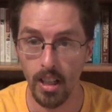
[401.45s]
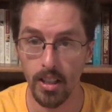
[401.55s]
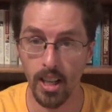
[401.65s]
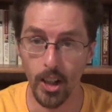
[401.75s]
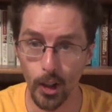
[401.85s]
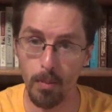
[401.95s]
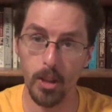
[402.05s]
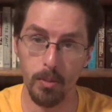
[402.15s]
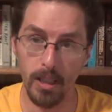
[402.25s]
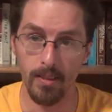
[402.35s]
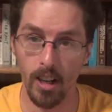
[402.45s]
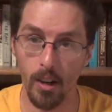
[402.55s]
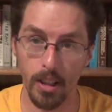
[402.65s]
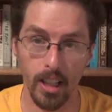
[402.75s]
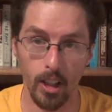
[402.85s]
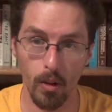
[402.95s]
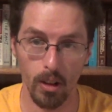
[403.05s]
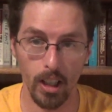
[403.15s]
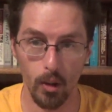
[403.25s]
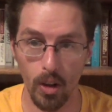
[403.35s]
Donald Trump has been involved in like over
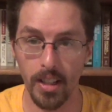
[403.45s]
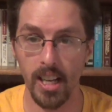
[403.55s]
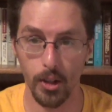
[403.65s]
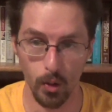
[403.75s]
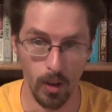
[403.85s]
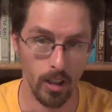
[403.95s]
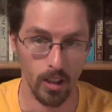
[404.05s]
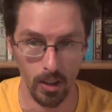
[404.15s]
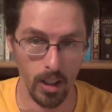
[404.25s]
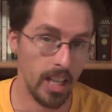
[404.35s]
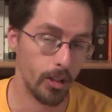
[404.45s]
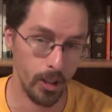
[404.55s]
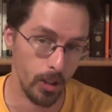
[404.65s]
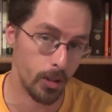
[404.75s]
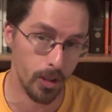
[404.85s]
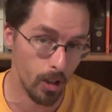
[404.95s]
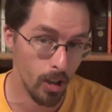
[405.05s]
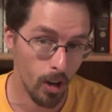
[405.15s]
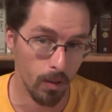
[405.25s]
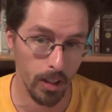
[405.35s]
like one thousand one hundred lawsuits
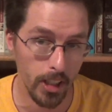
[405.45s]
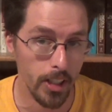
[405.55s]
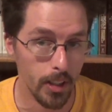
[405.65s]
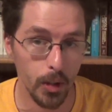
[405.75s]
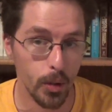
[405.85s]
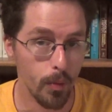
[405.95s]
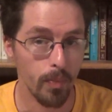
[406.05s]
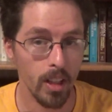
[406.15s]
over the years.